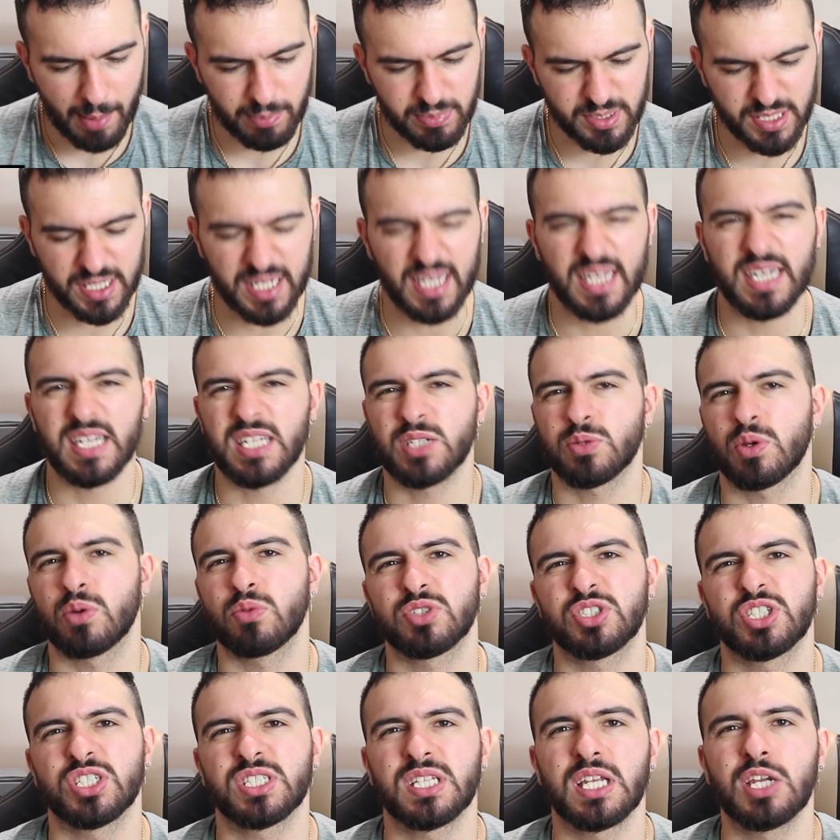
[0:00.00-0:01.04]
So yeah, this one
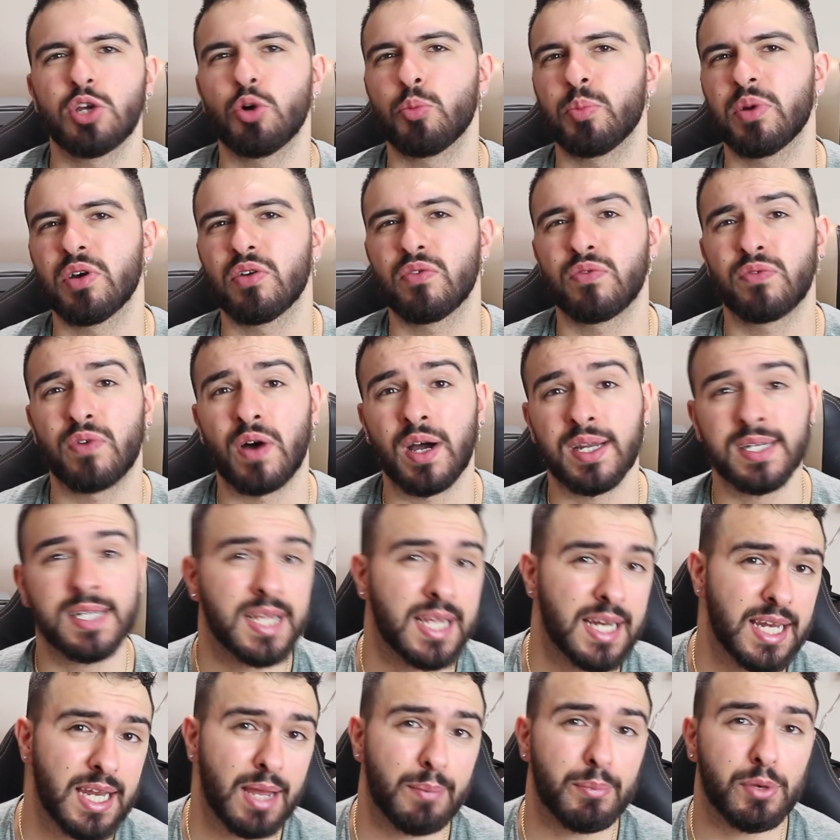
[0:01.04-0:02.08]
was just a little bit of fun.
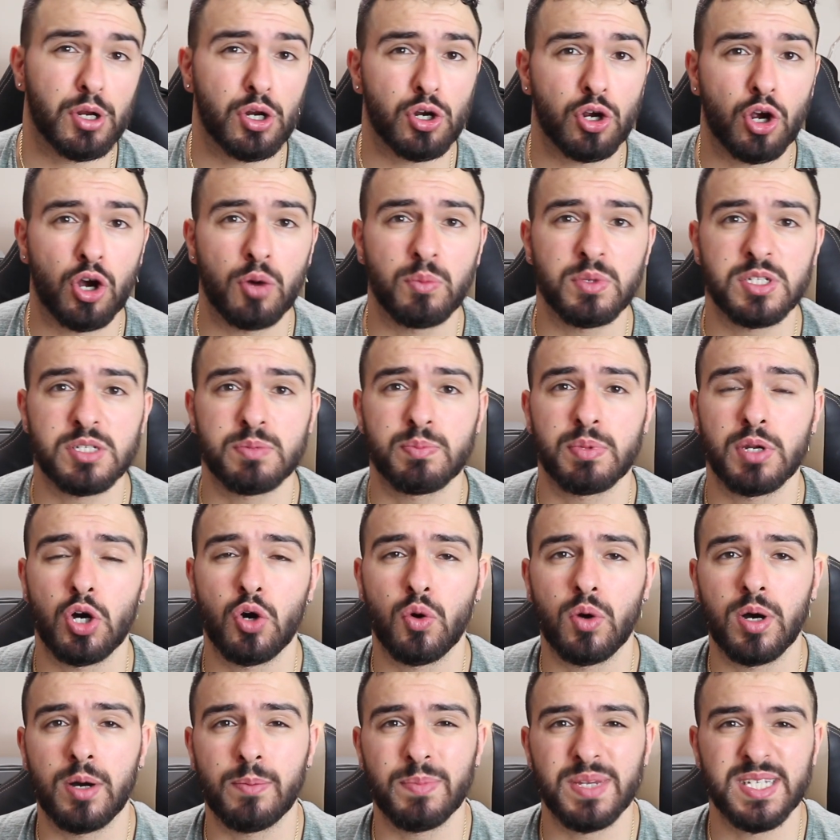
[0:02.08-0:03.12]
Let me know in the comments
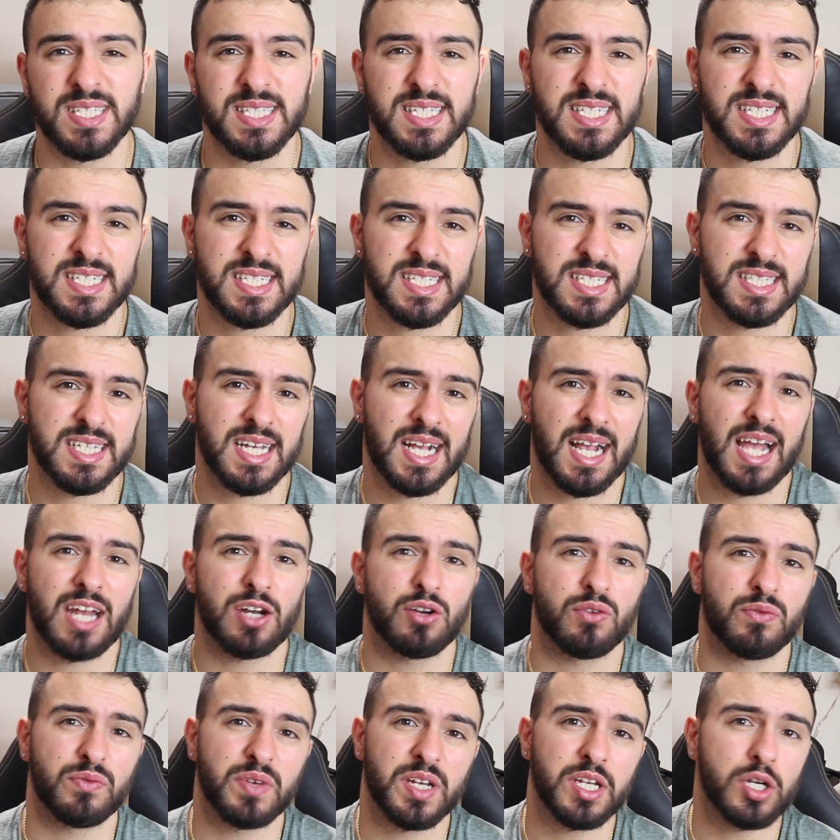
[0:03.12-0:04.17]
below, is this the
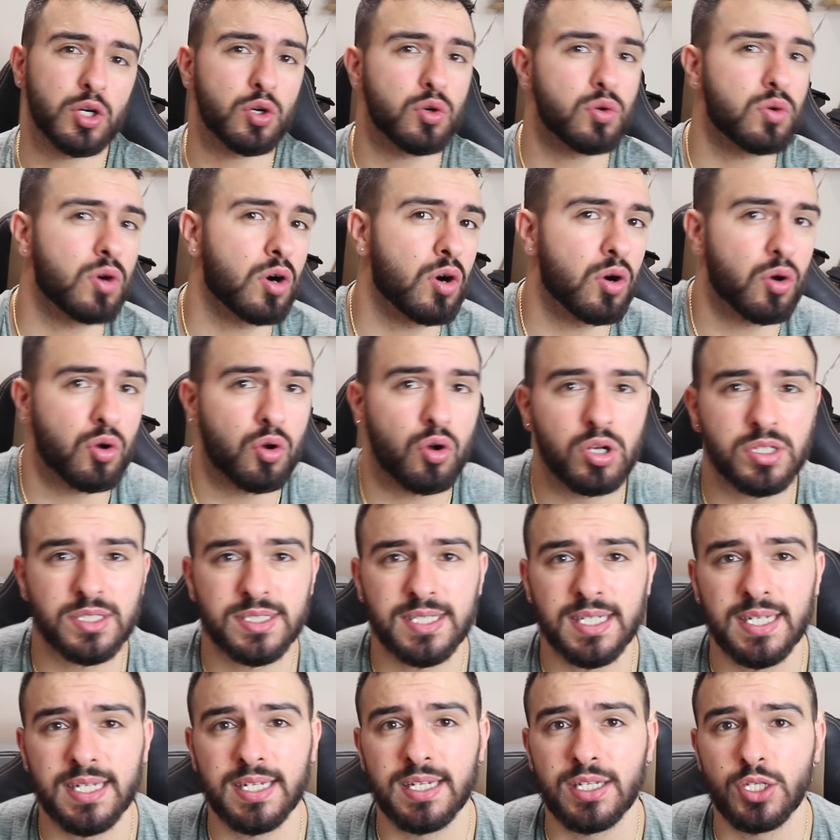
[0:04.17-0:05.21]
kind of video or
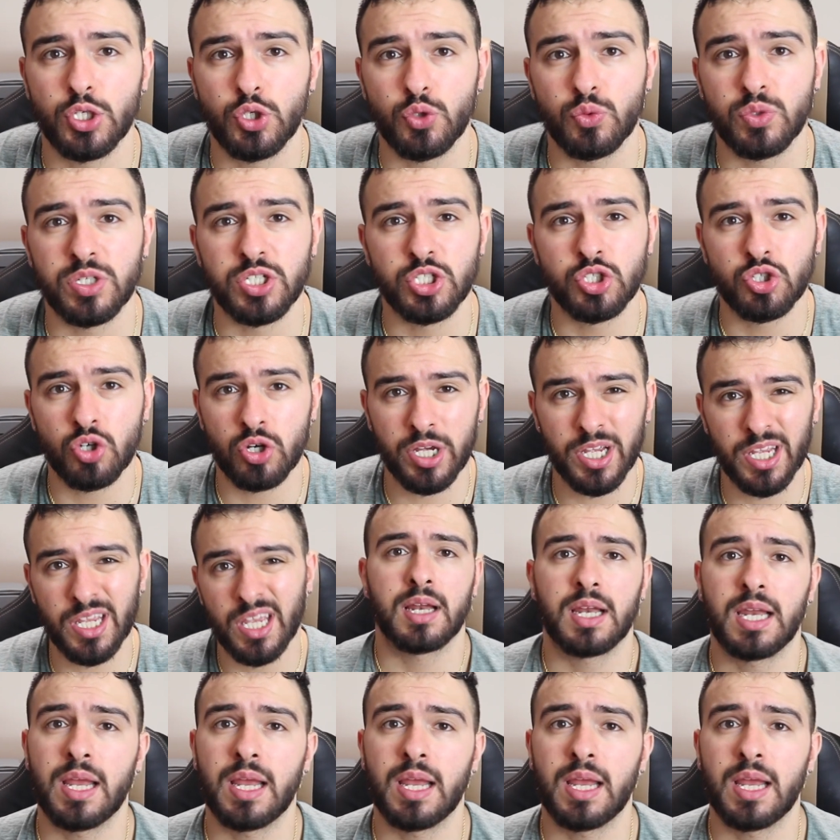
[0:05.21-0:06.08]
content you enjoy?